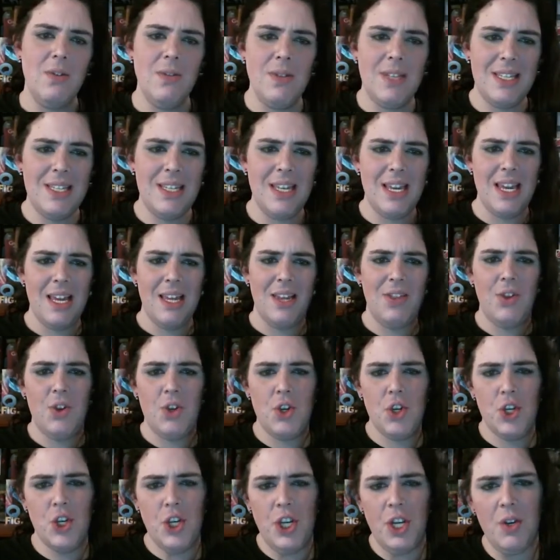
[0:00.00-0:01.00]
see, the
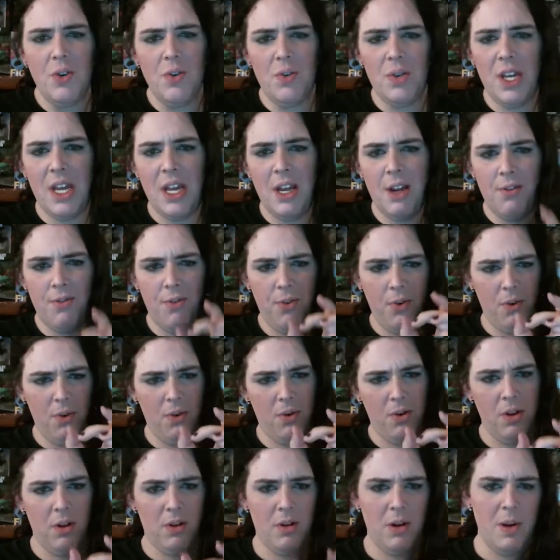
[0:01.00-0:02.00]
shielding
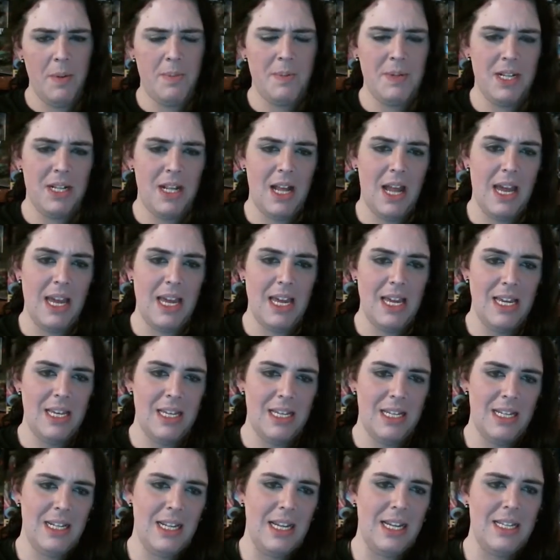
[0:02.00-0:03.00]
for the Kryptonite,
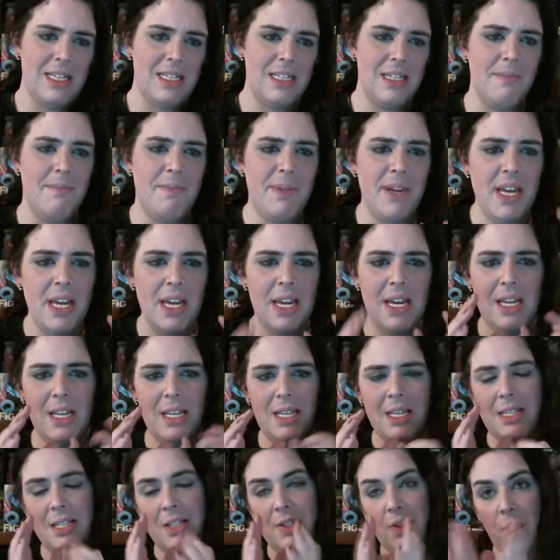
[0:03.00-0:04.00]
it needs to be
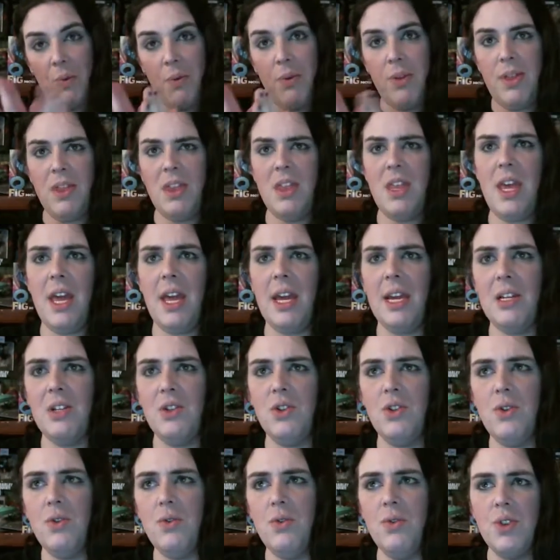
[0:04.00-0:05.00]
so thick
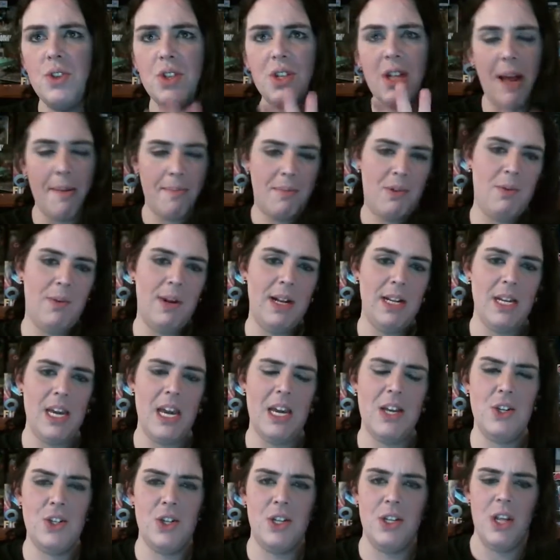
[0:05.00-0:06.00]
to stop the
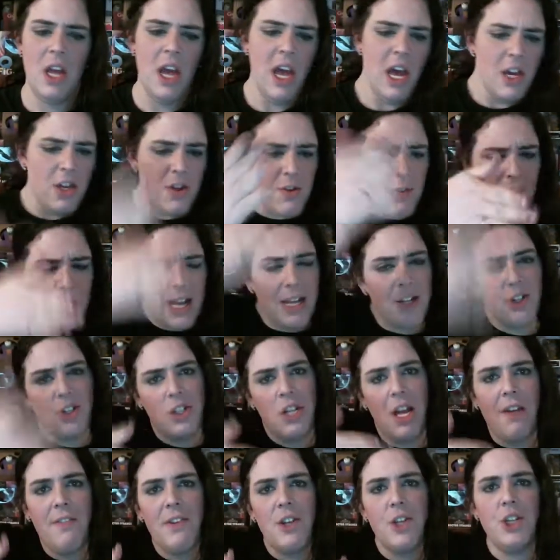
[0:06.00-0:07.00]
radiation. You can't just
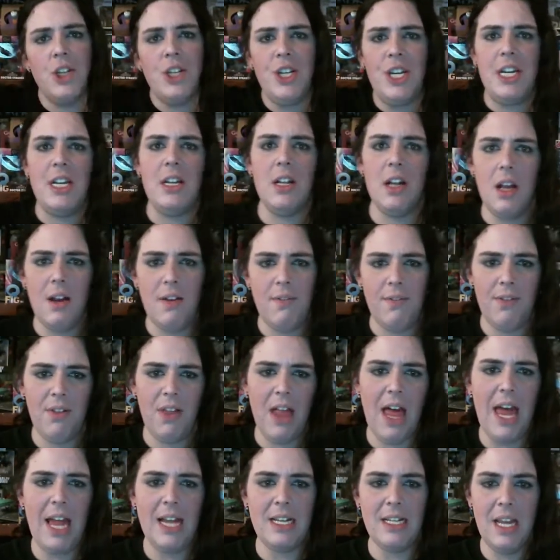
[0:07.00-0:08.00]
have a sheet of
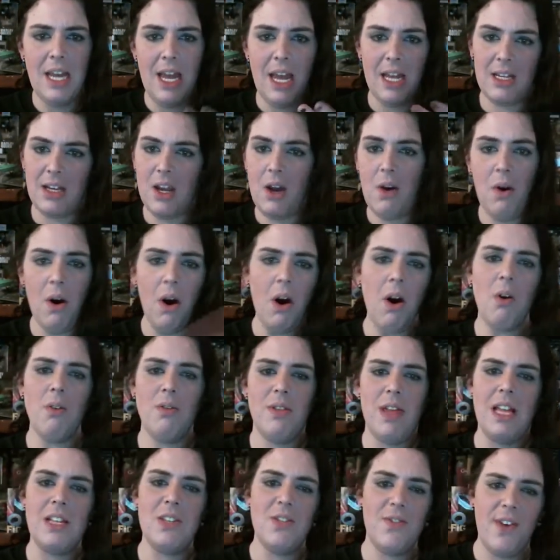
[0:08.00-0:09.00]
lead and go, oh,
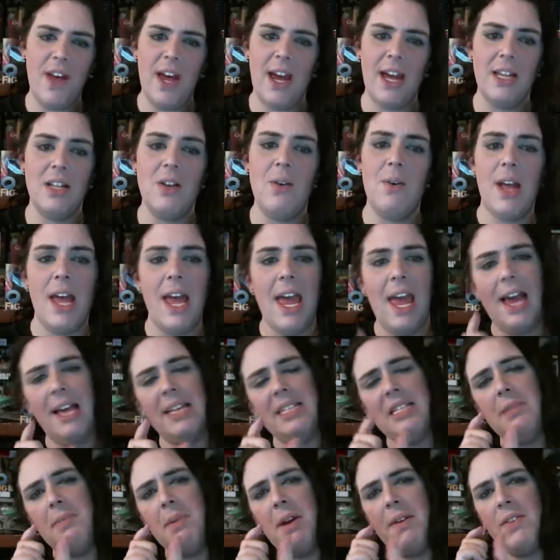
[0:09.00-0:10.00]
that's fine. No, it
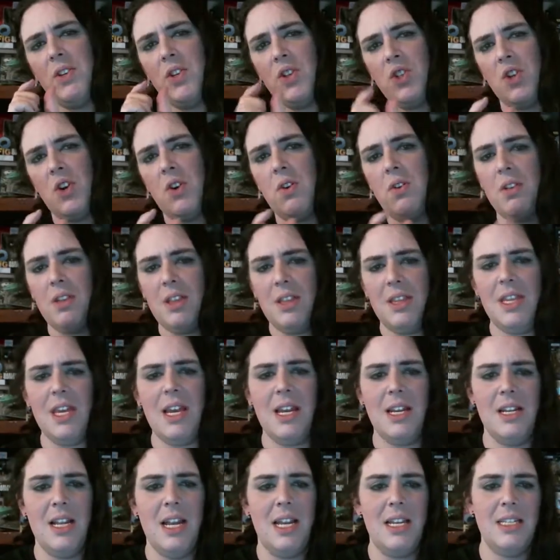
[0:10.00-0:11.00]
has to be of a certain
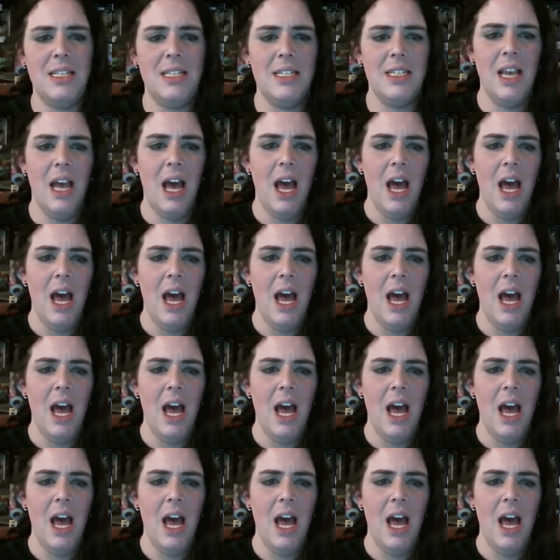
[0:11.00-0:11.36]
thickness.